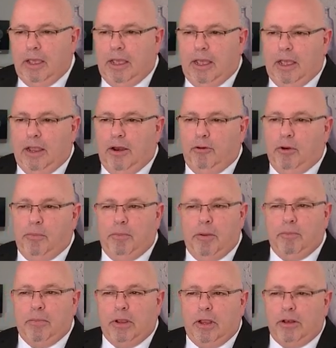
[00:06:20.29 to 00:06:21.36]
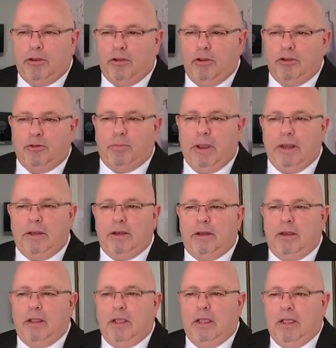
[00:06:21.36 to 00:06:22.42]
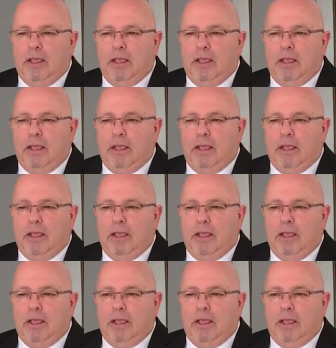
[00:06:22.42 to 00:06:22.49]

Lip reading: Remember to spend